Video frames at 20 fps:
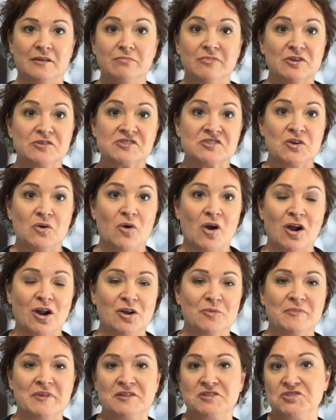There's no
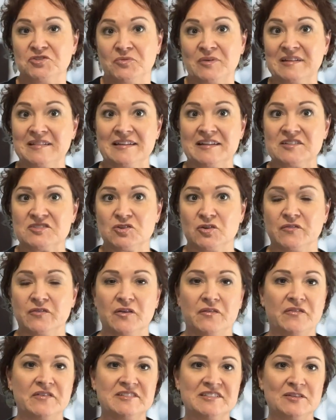harm in doing things over
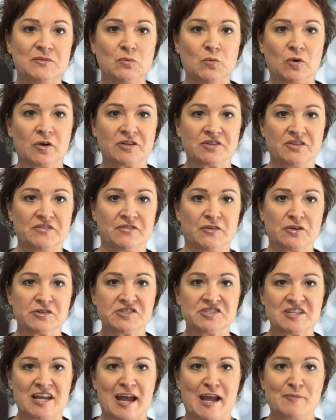if it didn't work the
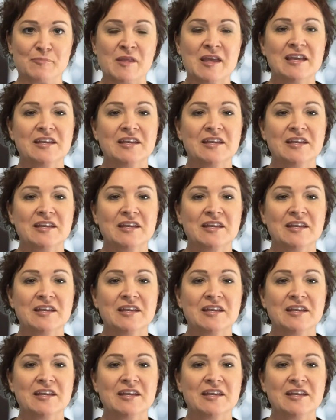first time.